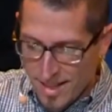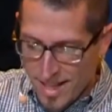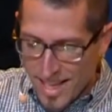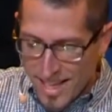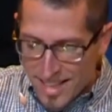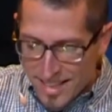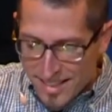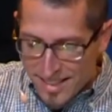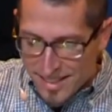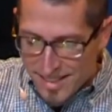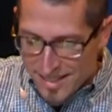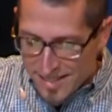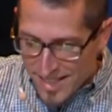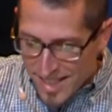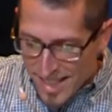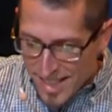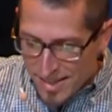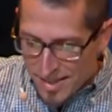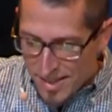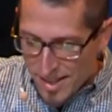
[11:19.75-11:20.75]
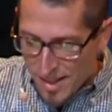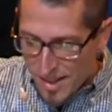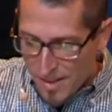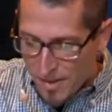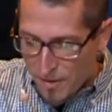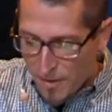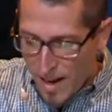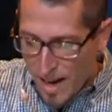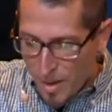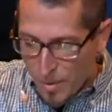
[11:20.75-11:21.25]
And in this season,
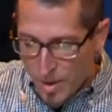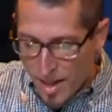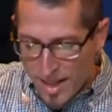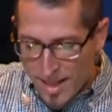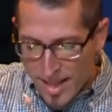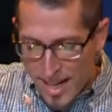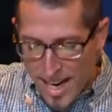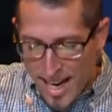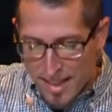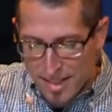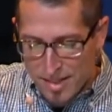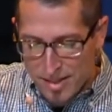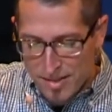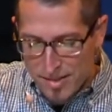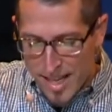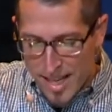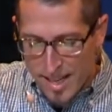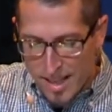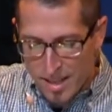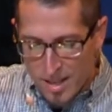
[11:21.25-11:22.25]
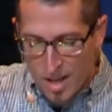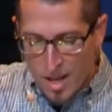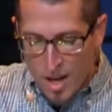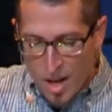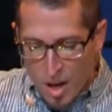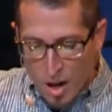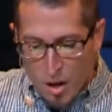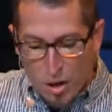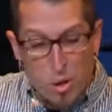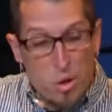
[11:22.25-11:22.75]
following God and staying
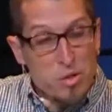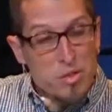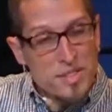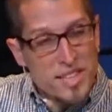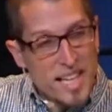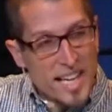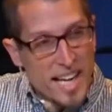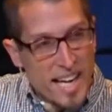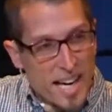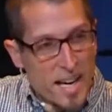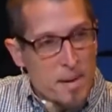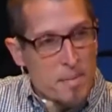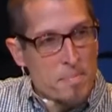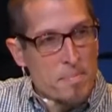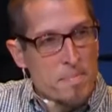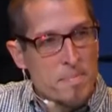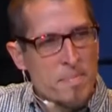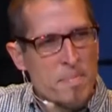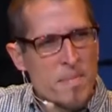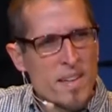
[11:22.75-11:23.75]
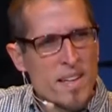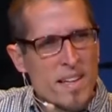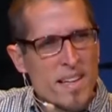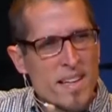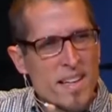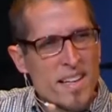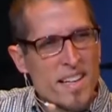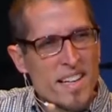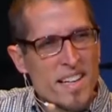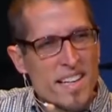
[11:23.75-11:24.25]
close to Him
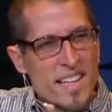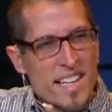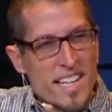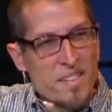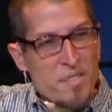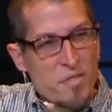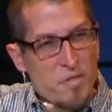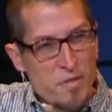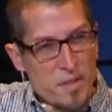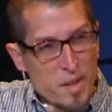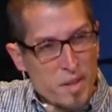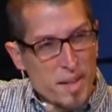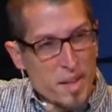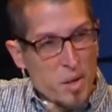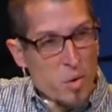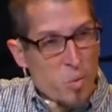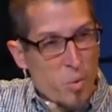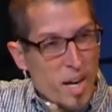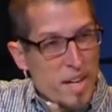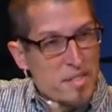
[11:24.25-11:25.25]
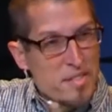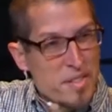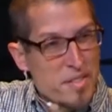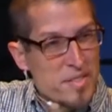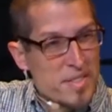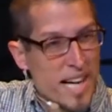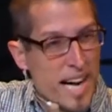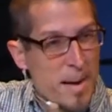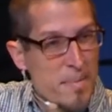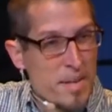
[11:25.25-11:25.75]
can feel like a waste of
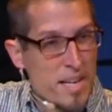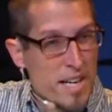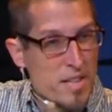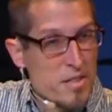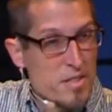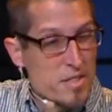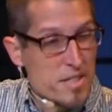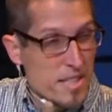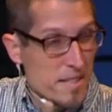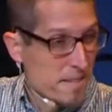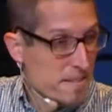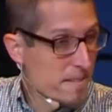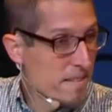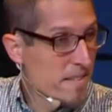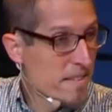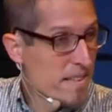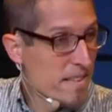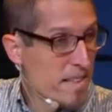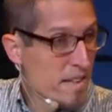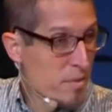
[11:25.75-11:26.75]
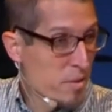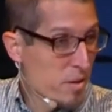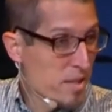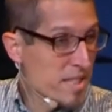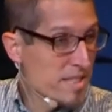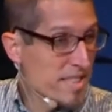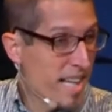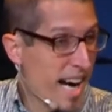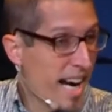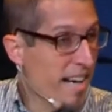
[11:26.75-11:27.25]
time and energy if we're
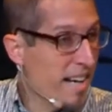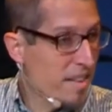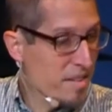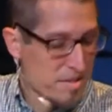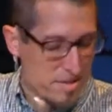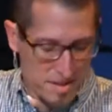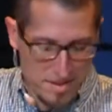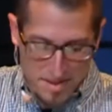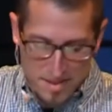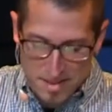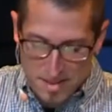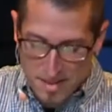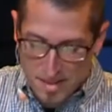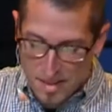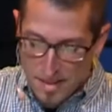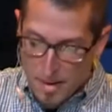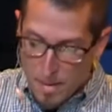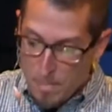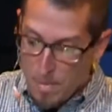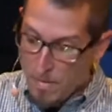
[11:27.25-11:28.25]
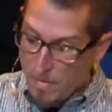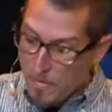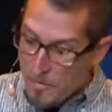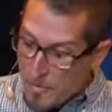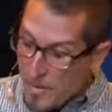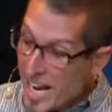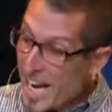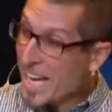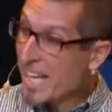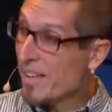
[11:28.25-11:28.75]
just honest. But
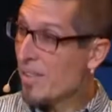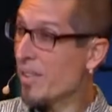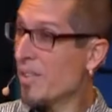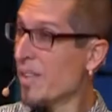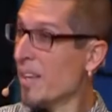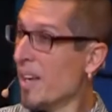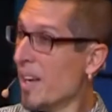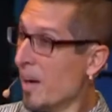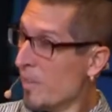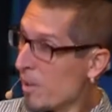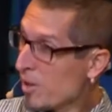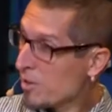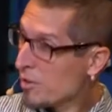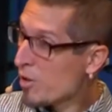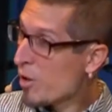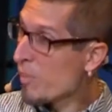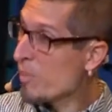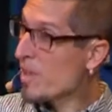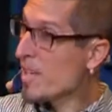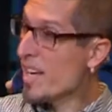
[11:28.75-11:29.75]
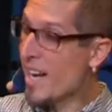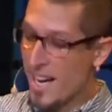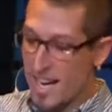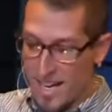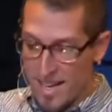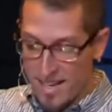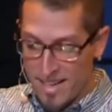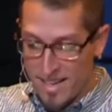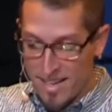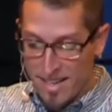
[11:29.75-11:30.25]
faith must grow
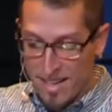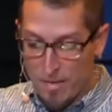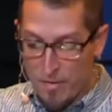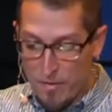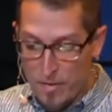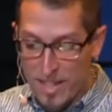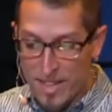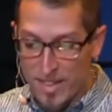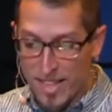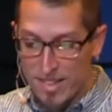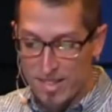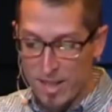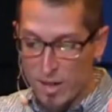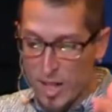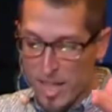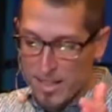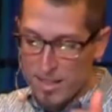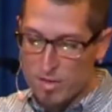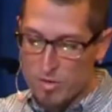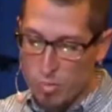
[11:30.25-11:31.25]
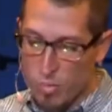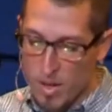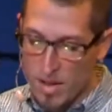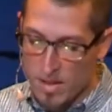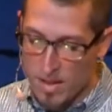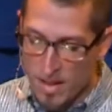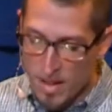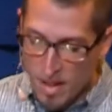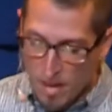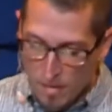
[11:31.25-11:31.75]
beyond feelings. And look at this
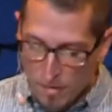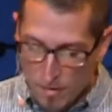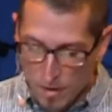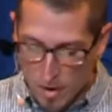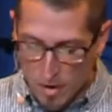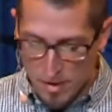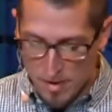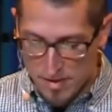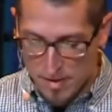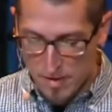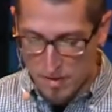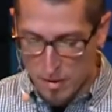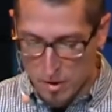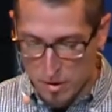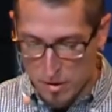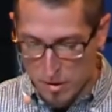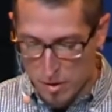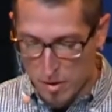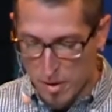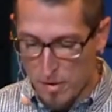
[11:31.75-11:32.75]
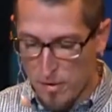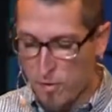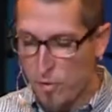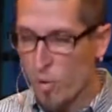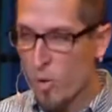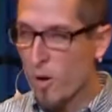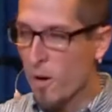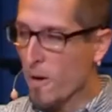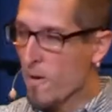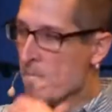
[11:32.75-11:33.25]
one verse in verse
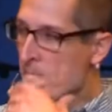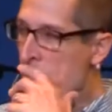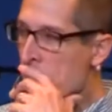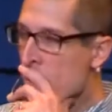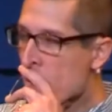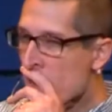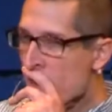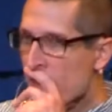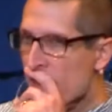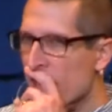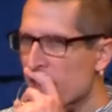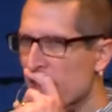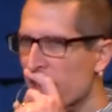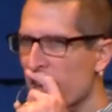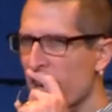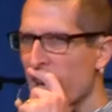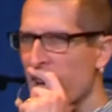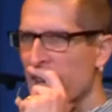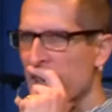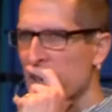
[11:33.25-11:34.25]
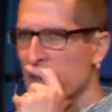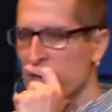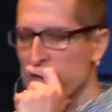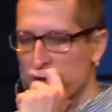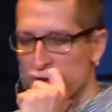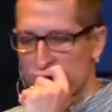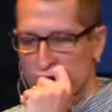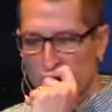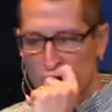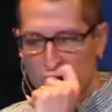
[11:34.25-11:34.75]
34 at the end of
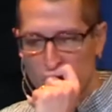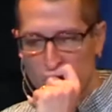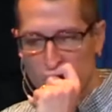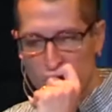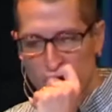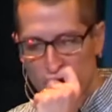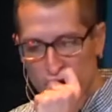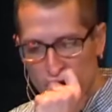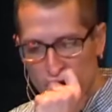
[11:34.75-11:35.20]
Psalm